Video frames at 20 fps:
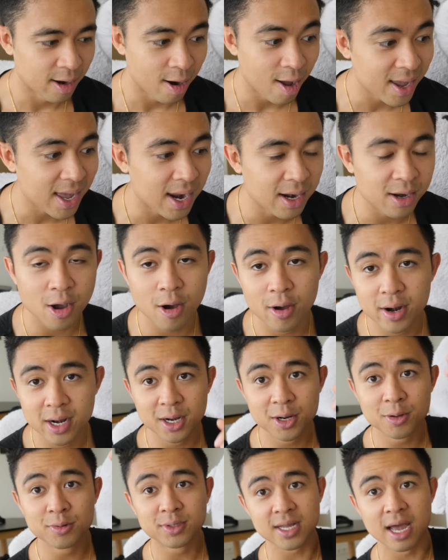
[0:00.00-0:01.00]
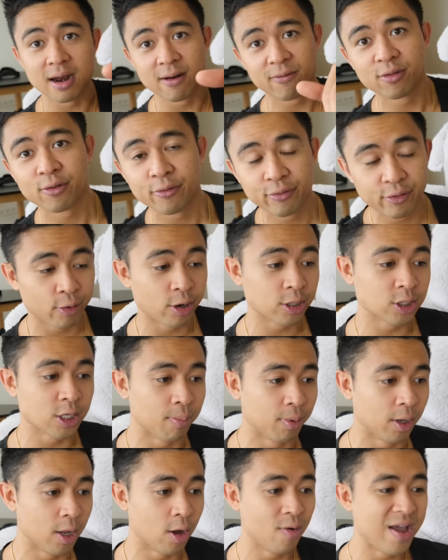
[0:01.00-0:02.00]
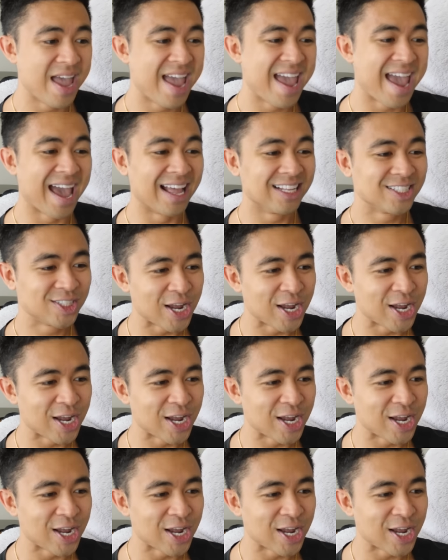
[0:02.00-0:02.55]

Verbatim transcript: then all you got to go ahead and do is sign up for the free workshop below and